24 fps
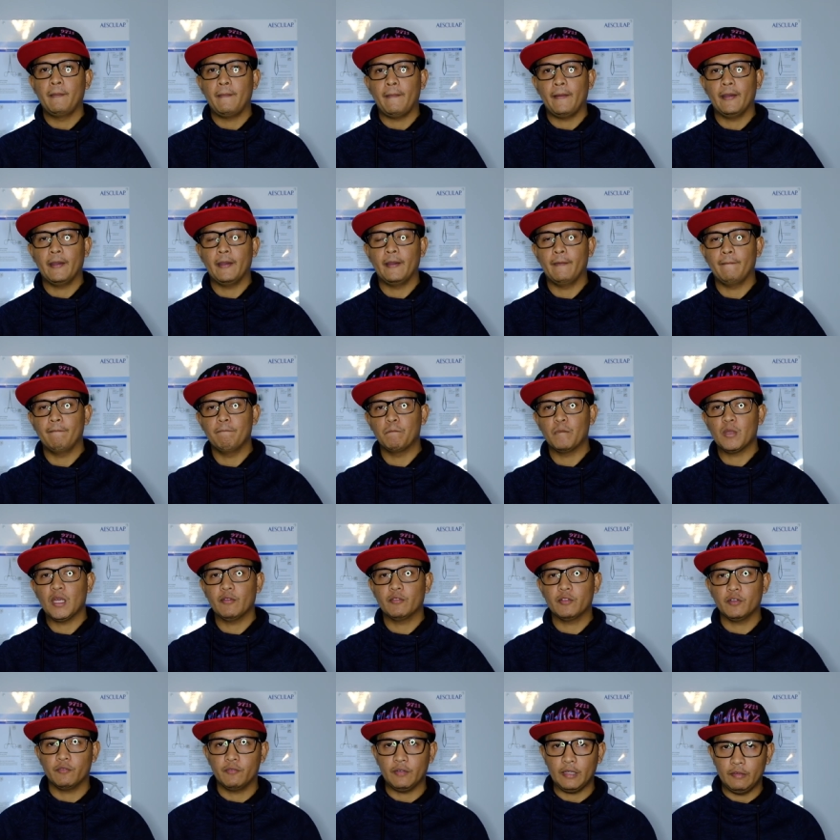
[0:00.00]
And
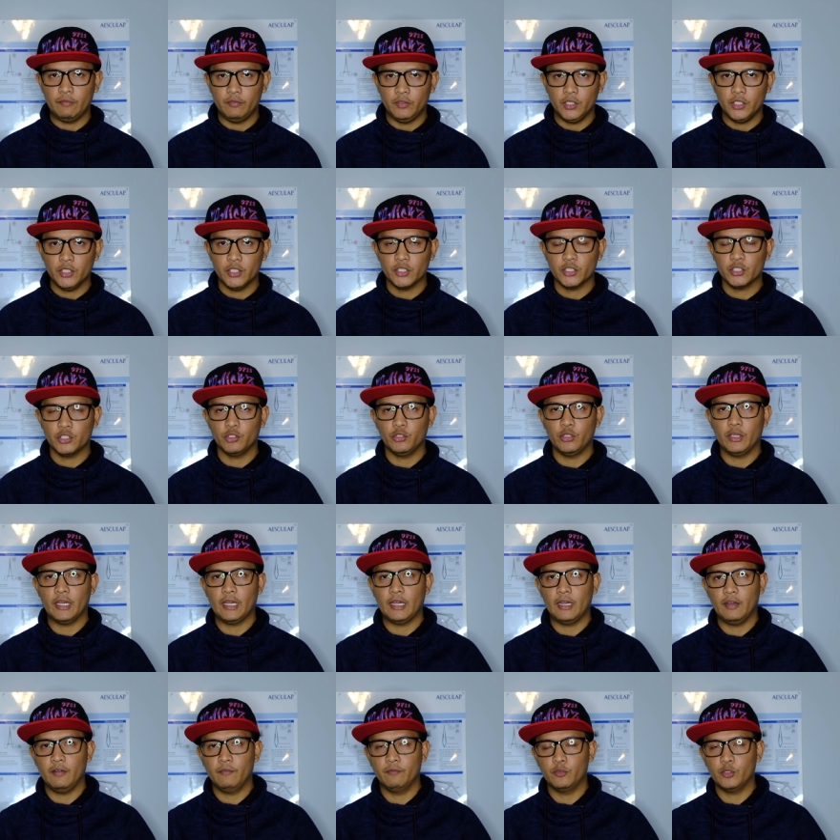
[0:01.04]
after 5 years, you
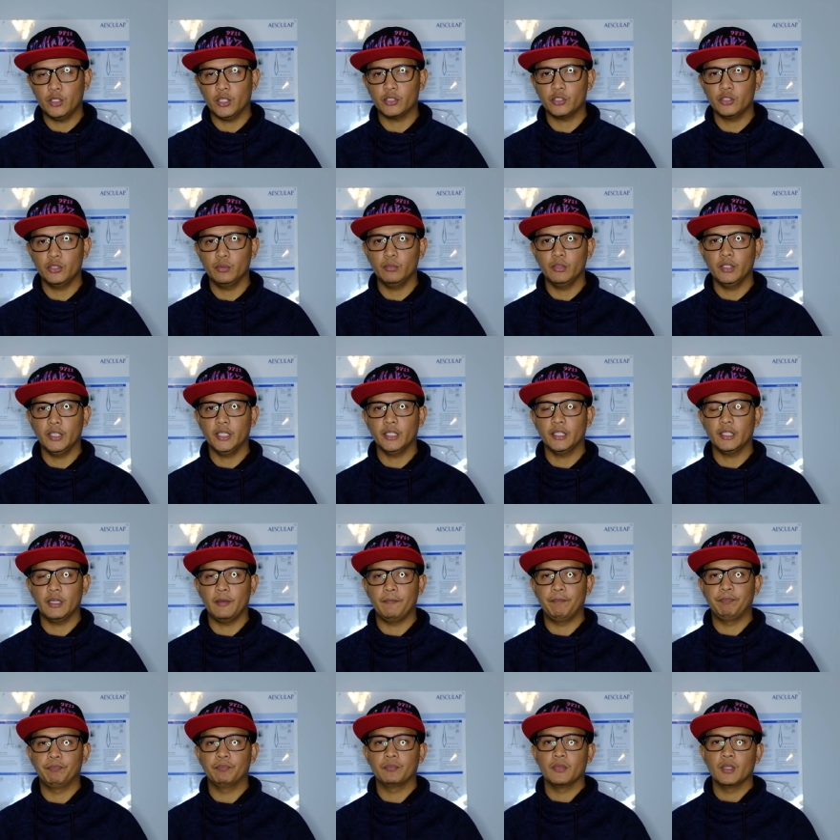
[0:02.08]
have to accumulate
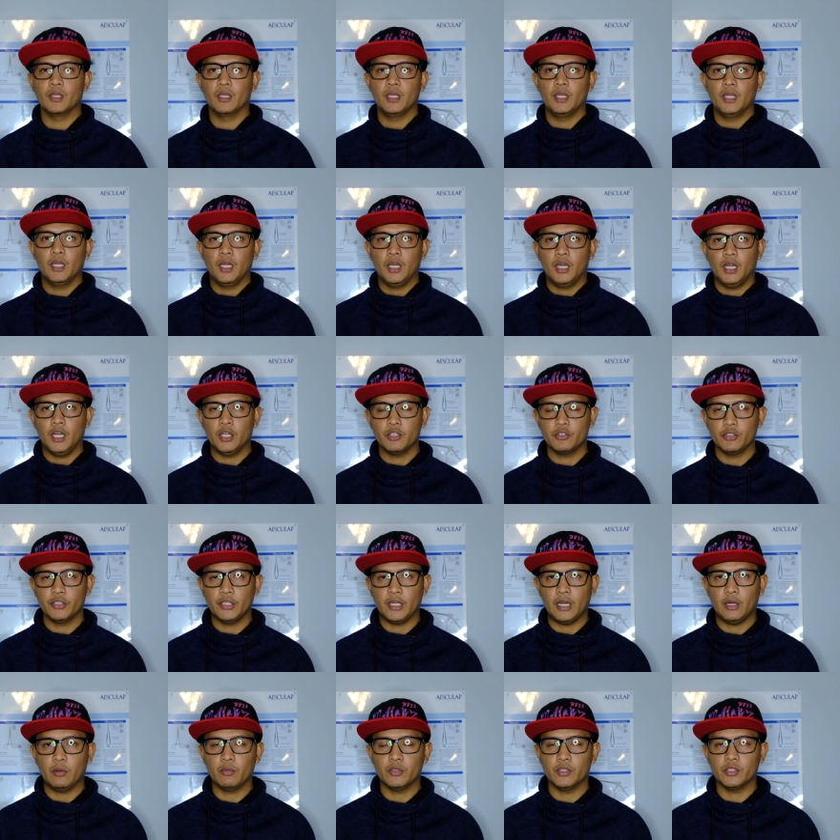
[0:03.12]
100
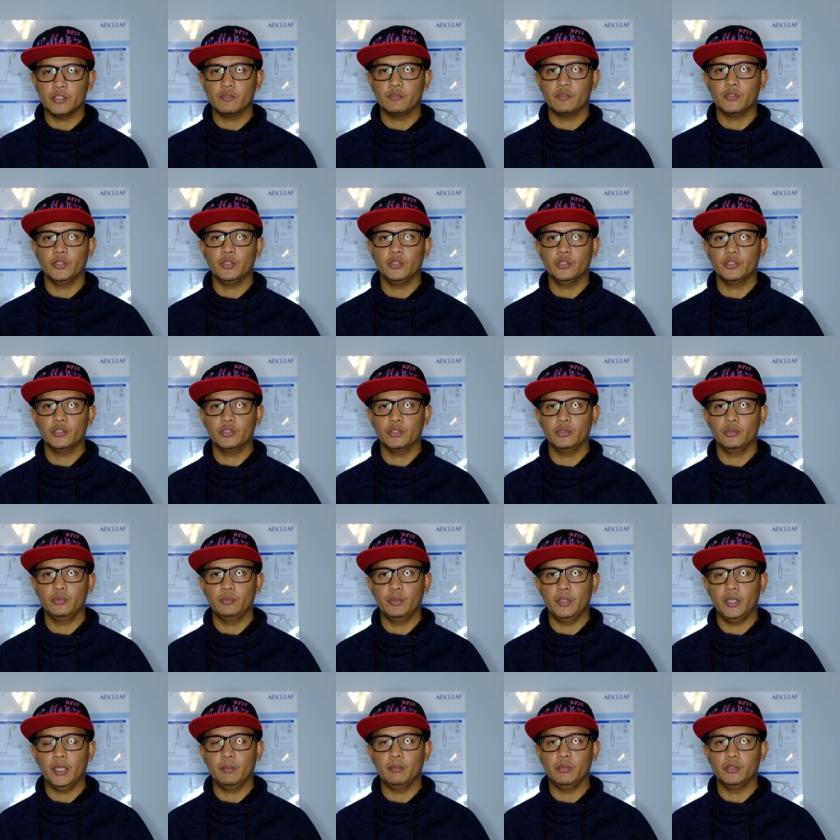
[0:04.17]
hours for you to
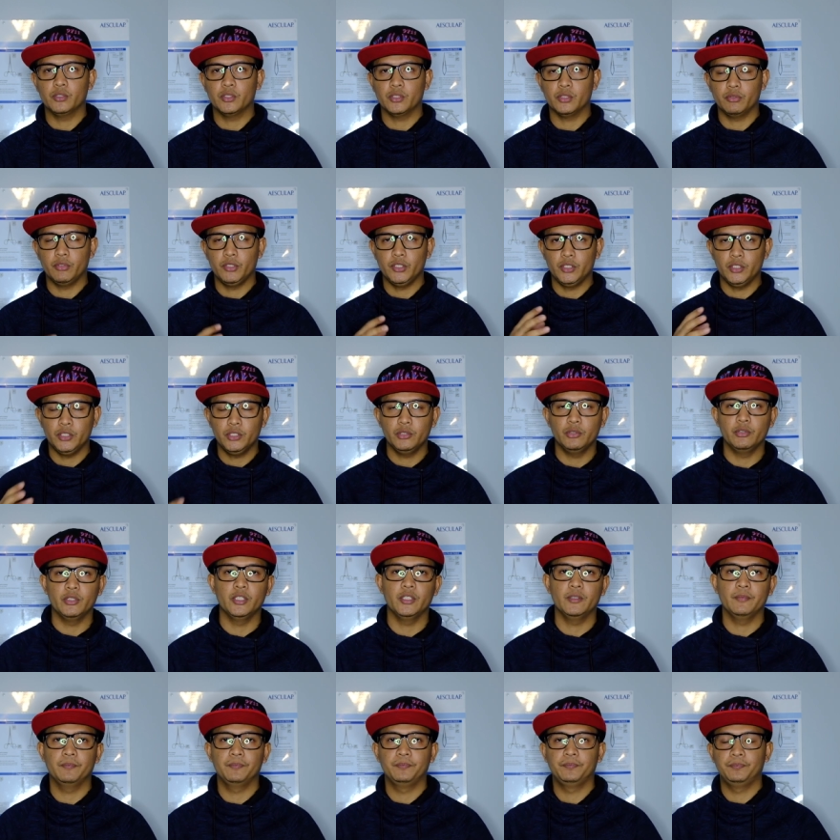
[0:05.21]
be able to renew
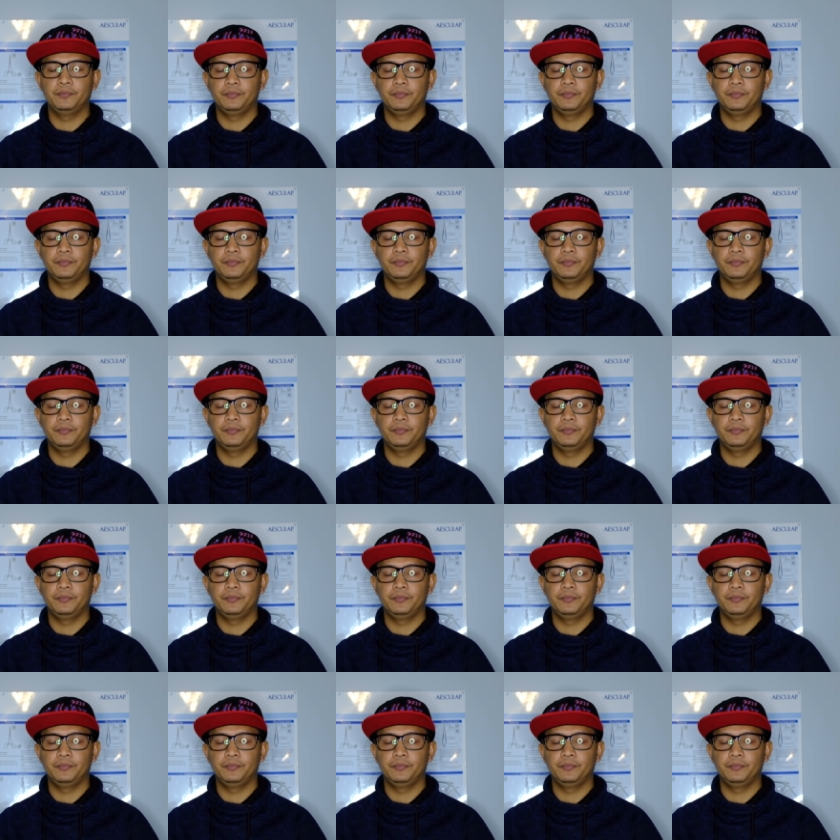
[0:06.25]
it.